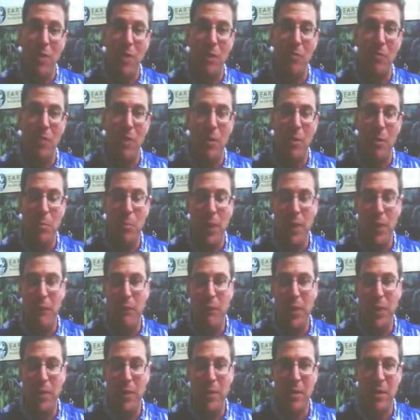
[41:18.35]
potentially could be
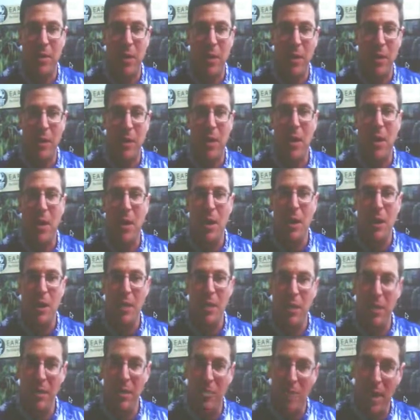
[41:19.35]
inflicted on
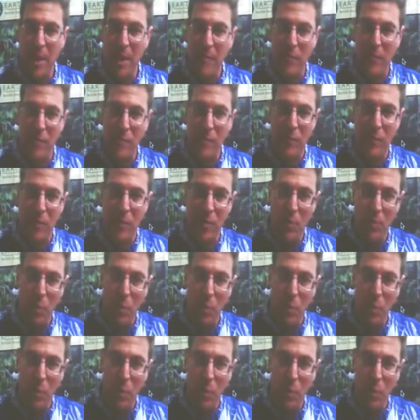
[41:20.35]
these types of